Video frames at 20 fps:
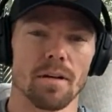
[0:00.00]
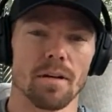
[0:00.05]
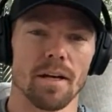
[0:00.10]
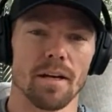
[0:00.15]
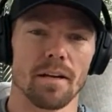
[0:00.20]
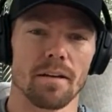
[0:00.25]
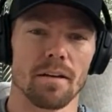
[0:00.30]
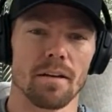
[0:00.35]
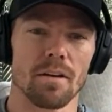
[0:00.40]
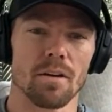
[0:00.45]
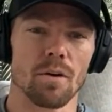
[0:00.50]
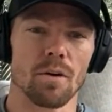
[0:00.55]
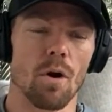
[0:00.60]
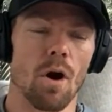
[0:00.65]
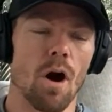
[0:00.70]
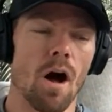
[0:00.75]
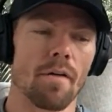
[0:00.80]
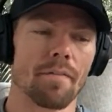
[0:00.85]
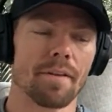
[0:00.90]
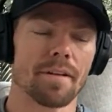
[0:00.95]
And,
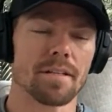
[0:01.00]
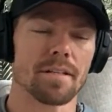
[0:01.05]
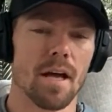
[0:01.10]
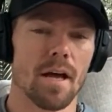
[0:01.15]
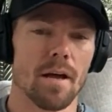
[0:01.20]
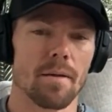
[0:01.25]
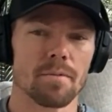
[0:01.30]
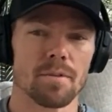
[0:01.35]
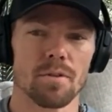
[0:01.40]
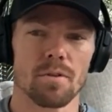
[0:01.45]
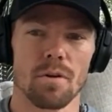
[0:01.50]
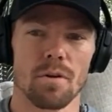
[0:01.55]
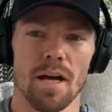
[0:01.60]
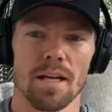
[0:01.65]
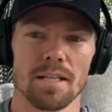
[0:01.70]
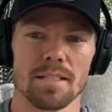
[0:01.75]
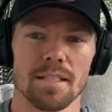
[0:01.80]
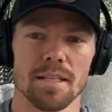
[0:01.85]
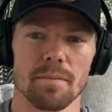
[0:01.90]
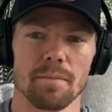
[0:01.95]
oftentimes
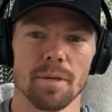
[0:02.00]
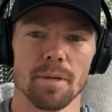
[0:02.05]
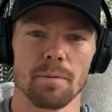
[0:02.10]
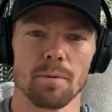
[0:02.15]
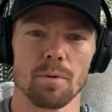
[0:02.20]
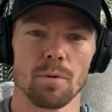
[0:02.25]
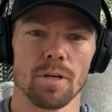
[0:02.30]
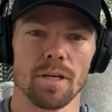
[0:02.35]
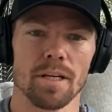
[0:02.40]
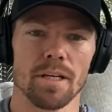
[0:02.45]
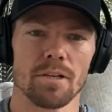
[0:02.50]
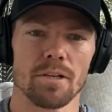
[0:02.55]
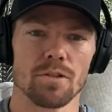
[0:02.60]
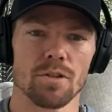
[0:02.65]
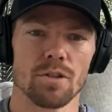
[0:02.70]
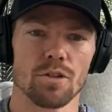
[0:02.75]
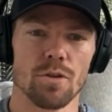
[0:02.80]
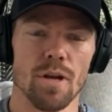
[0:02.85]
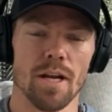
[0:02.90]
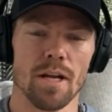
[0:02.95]
I see people who get into
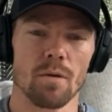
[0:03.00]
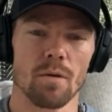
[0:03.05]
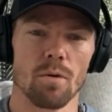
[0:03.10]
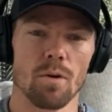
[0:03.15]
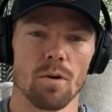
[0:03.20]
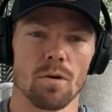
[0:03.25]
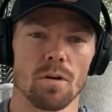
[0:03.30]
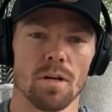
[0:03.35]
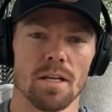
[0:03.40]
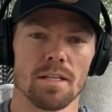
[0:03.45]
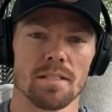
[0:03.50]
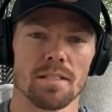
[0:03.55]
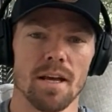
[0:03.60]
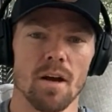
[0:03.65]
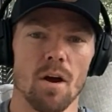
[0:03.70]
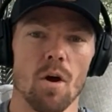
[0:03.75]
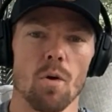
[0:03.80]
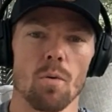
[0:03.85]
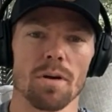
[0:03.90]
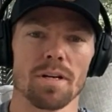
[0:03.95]
the trading world is they
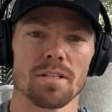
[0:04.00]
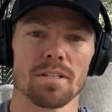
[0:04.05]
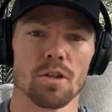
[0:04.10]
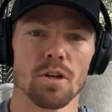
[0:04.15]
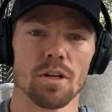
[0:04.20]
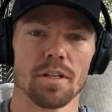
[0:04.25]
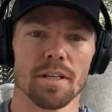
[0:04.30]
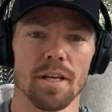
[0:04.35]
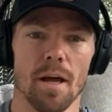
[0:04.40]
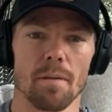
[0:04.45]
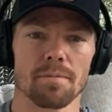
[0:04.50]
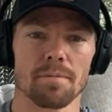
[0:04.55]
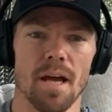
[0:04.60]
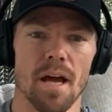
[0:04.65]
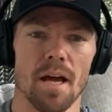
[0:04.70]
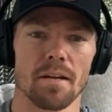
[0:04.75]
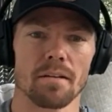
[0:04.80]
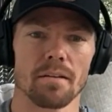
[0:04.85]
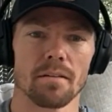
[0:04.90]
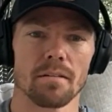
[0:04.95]
always look at the
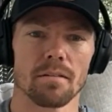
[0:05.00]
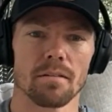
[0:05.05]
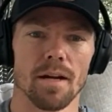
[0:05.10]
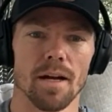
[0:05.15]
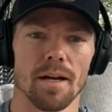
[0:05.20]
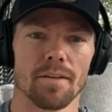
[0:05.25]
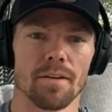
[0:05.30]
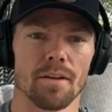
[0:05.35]
upside, right?